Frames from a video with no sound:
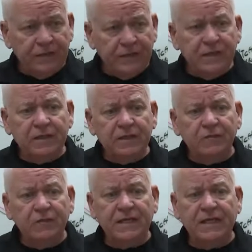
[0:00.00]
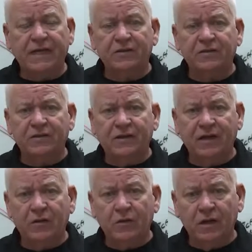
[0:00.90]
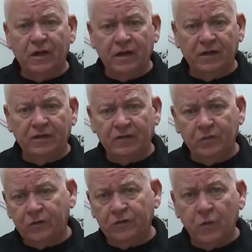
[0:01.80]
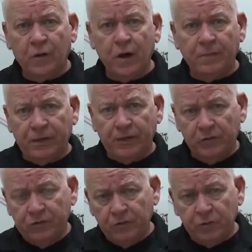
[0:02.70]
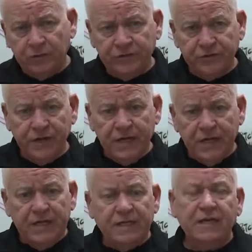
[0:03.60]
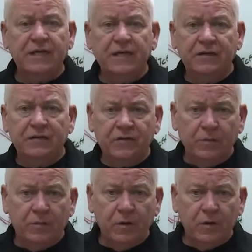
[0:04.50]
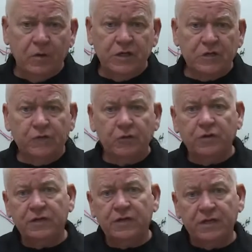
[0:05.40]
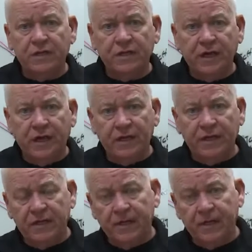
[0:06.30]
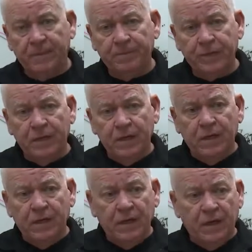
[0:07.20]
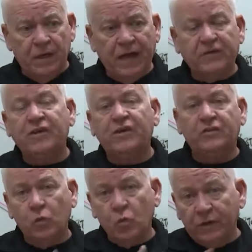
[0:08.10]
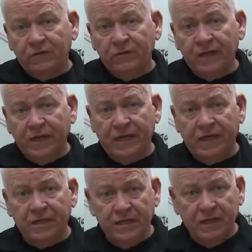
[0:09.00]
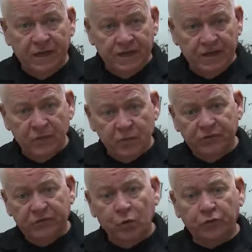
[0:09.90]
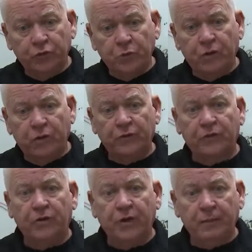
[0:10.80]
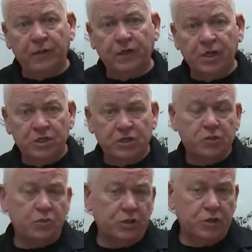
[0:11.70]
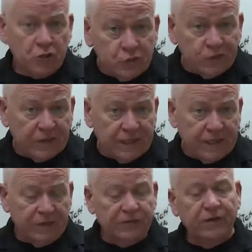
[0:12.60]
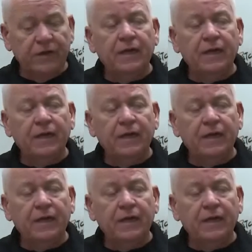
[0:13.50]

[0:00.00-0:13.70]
needed VLANs, and I said, well, it's no problem. They have 3 floors. They needed each floor needed a access to one VLAN, and then there was multiple other applications where you could use VLANs.